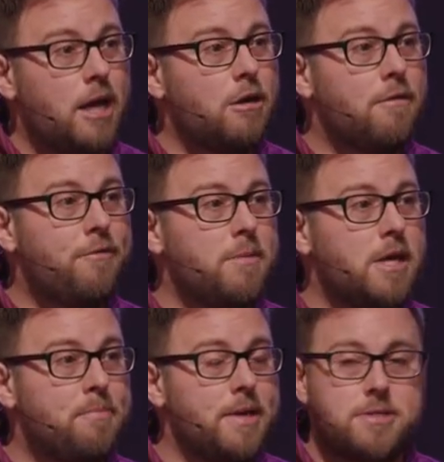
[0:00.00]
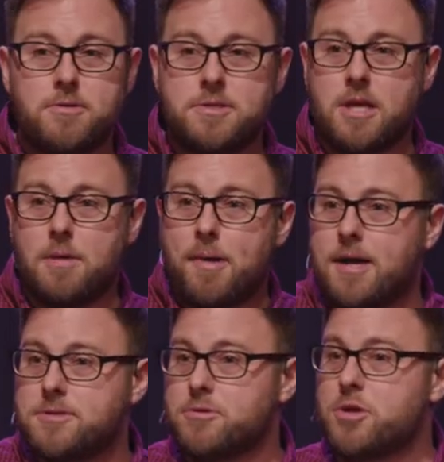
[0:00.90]
learned from the epistles and the
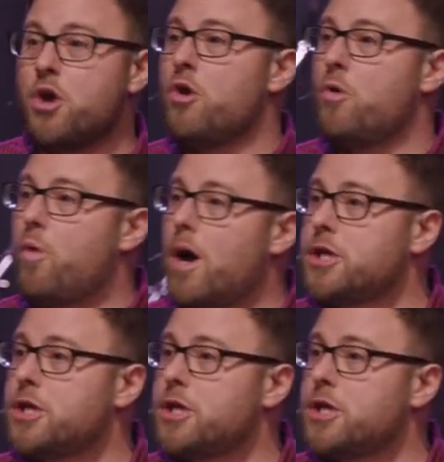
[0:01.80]
apostles. What